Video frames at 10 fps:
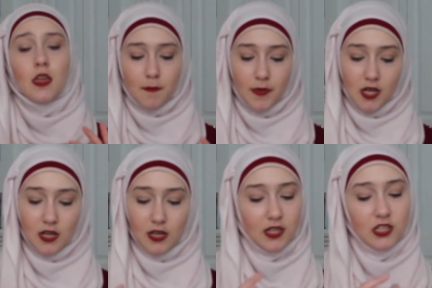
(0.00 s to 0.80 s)
but
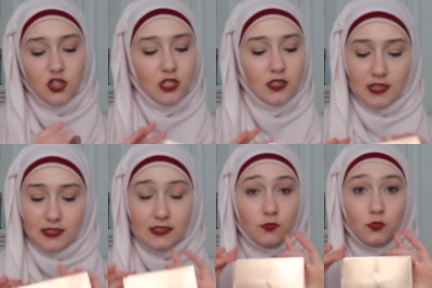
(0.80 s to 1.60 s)
I mean,
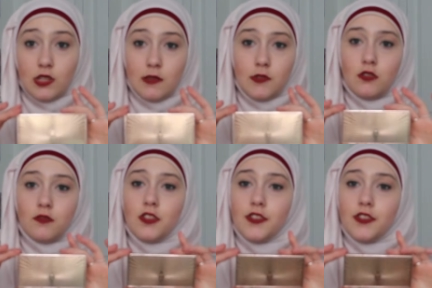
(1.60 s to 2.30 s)
it's really beautiful.